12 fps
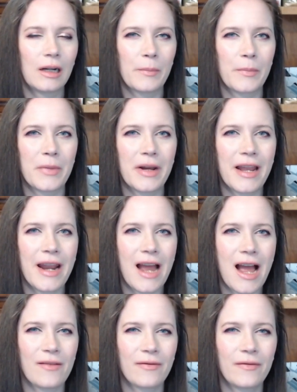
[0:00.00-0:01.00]
but
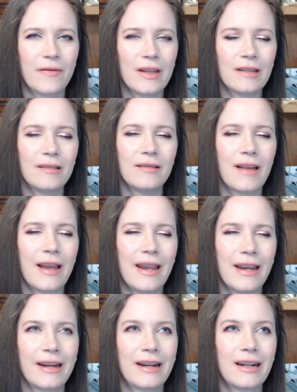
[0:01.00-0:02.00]
I feel
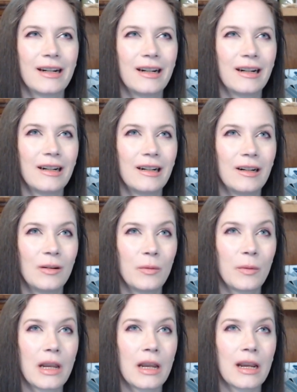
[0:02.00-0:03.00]
like
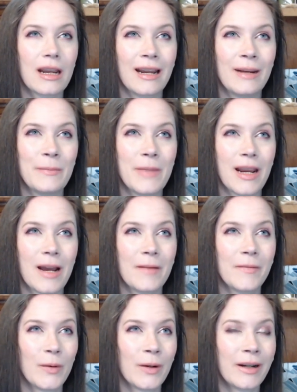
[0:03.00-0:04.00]
we can kind of make
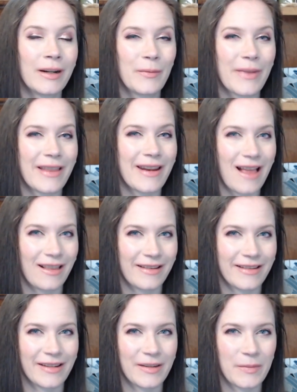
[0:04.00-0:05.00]
up for it with
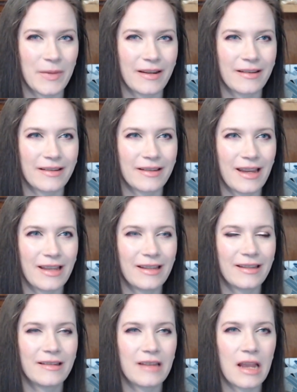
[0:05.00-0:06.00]
analysis because it
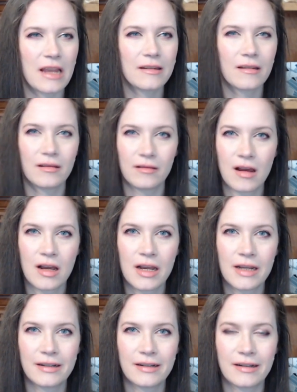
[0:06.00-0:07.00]
says a
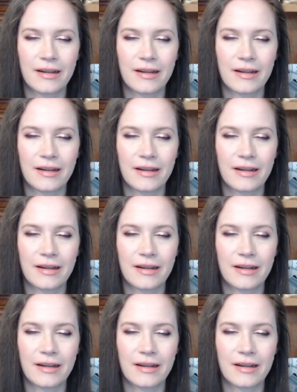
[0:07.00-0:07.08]
lot.